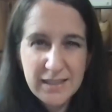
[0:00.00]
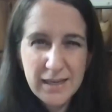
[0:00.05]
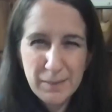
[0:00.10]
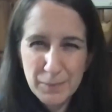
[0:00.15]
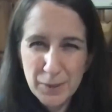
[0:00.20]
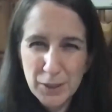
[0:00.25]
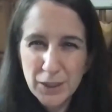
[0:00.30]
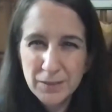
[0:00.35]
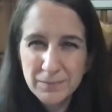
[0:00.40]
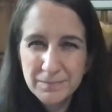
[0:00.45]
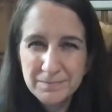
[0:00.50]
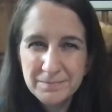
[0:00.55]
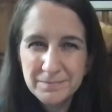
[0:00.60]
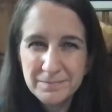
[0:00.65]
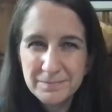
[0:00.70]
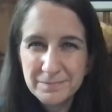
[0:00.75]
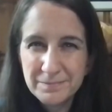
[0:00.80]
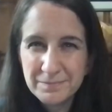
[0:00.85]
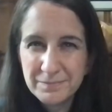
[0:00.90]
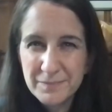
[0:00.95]
something
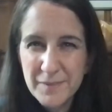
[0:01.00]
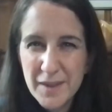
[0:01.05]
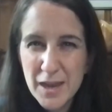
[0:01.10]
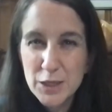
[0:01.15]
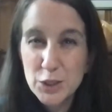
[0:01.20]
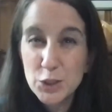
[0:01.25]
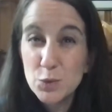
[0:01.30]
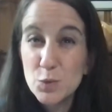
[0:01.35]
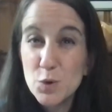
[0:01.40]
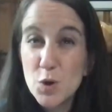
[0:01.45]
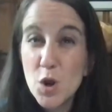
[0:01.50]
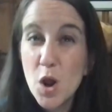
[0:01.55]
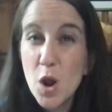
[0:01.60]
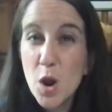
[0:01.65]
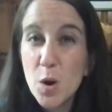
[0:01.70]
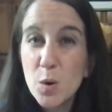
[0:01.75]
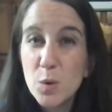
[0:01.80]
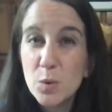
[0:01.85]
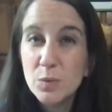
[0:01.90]
big is going to happen.